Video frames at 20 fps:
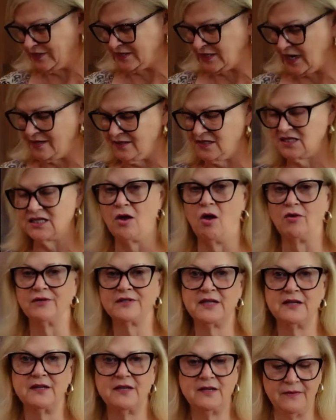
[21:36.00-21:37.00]
was
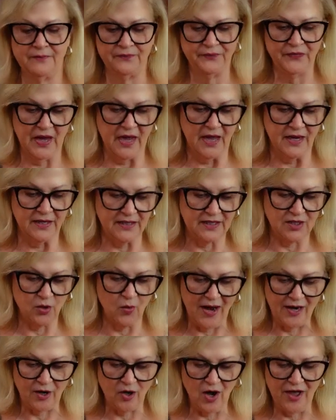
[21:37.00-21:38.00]
unsalted. So
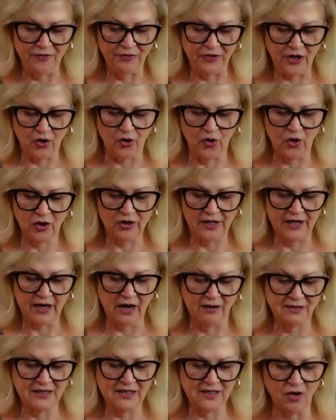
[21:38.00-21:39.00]
I got the Kirkland
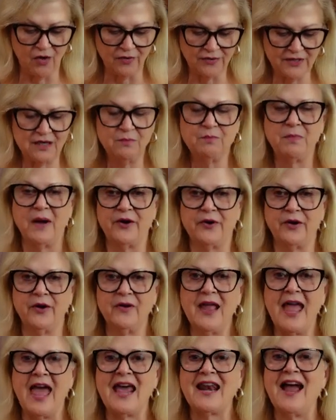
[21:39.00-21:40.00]
unsalted
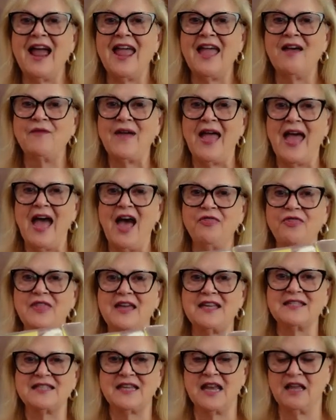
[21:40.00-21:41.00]
butter, and I have had
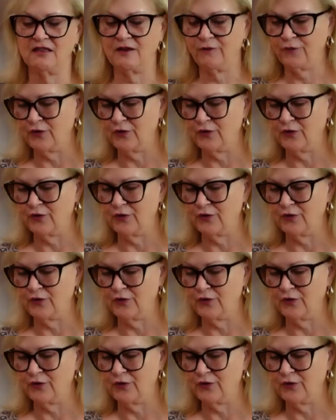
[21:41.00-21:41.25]
this in the